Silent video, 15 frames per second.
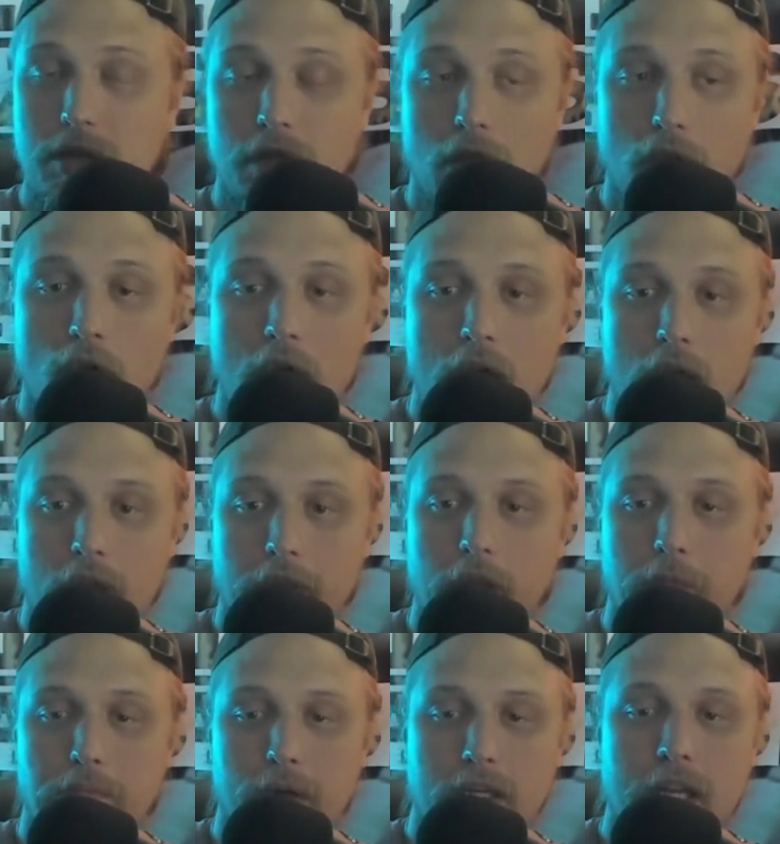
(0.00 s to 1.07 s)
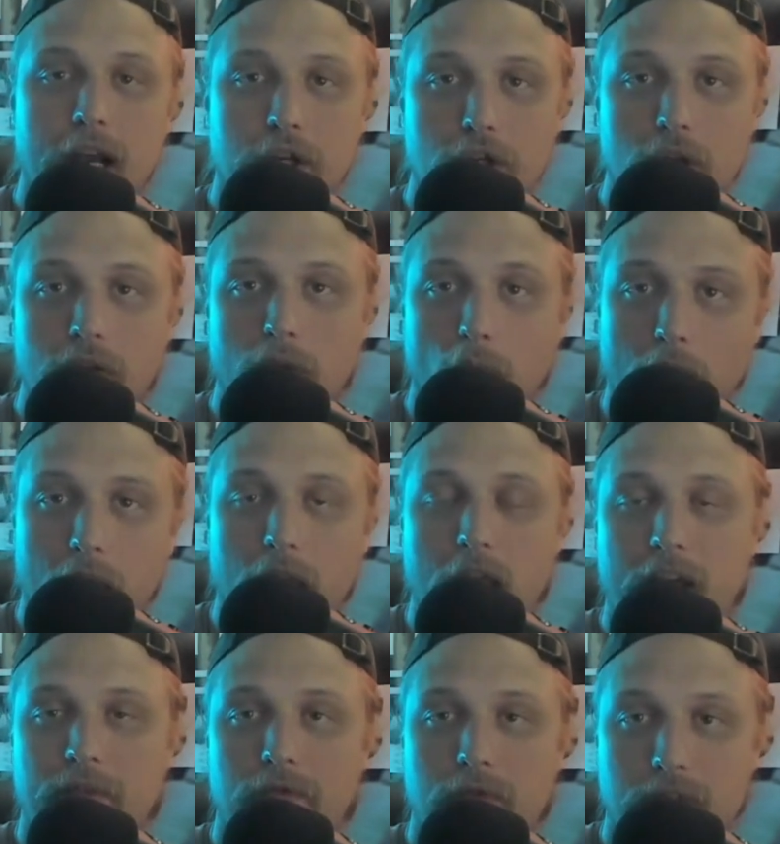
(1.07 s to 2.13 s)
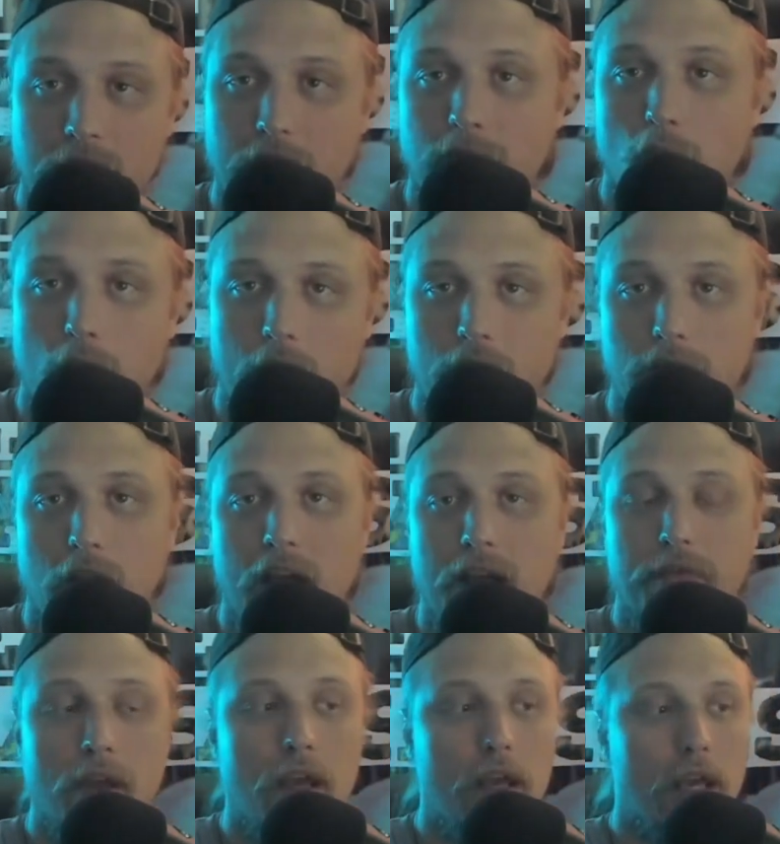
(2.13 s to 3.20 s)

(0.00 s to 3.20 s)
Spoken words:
So the protection of the wildlife, save the wildlife,